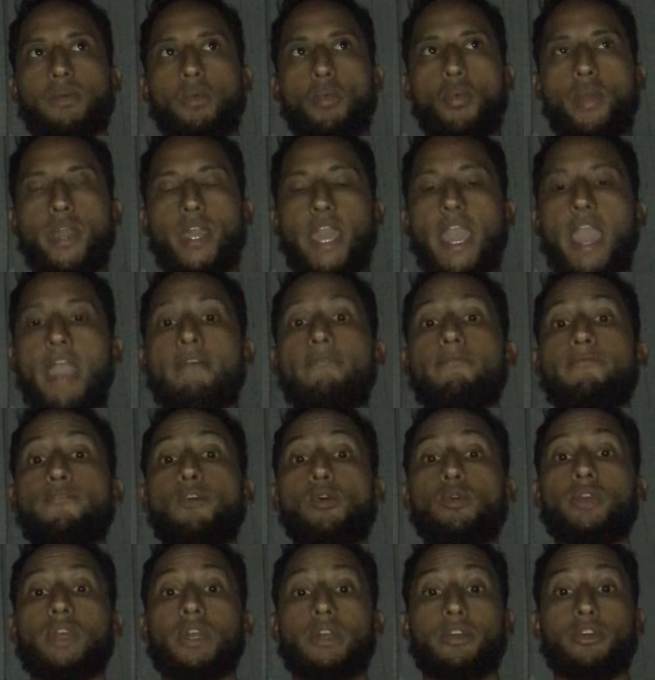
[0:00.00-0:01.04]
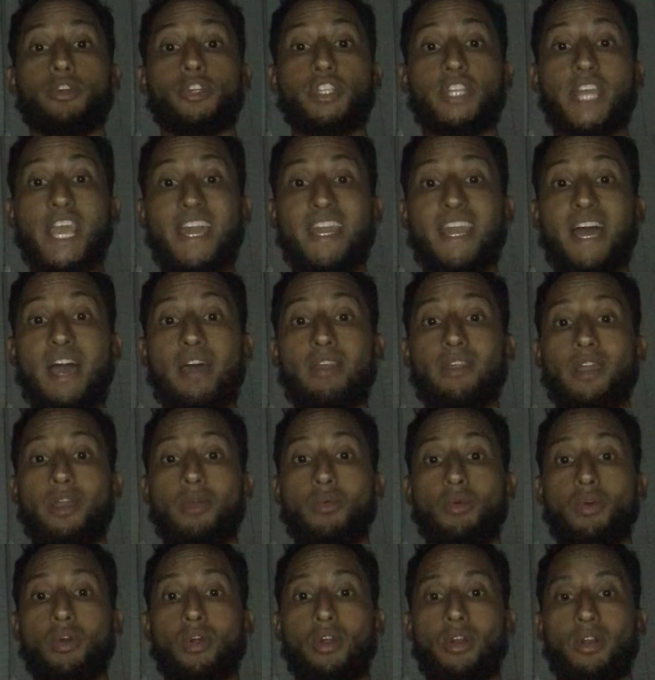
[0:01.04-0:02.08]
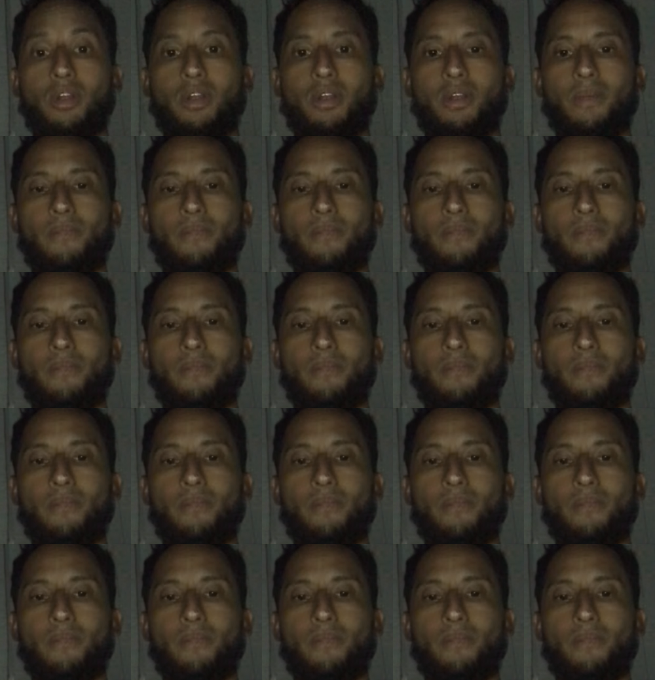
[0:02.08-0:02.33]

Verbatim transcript: we can't fully understand how they work.